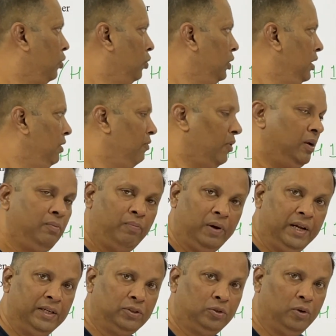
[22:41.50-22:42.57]
Only one
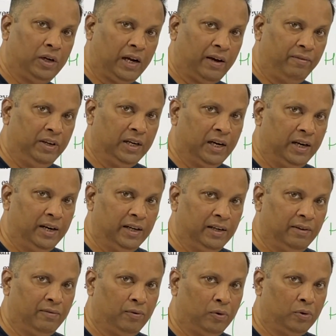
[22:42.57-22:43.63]
place you are having head and
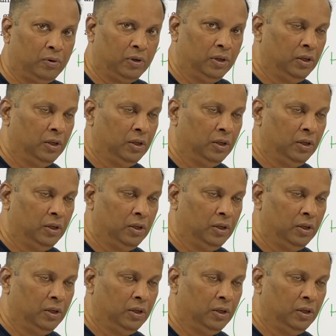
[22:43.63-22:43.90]
a 4.